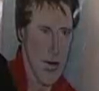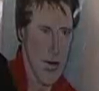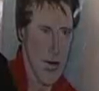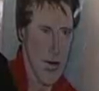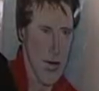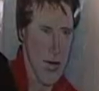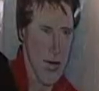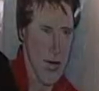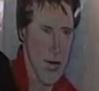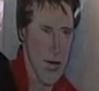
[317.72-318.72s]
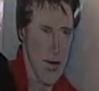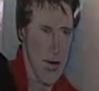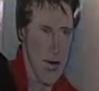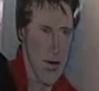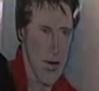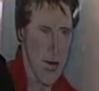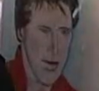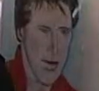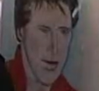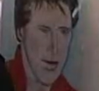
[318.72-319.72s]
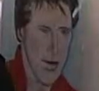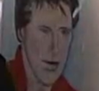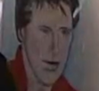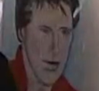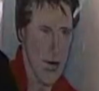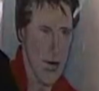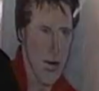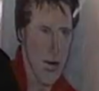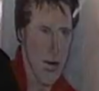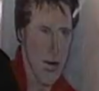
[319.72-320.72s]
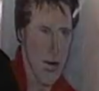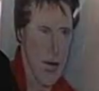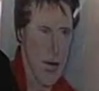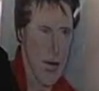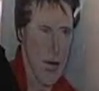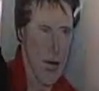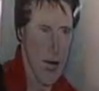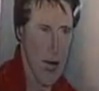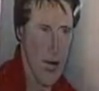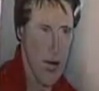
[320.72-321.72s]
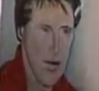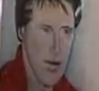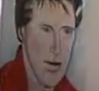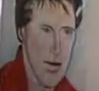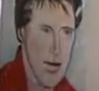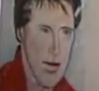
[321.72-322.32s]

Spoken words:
(not speaking)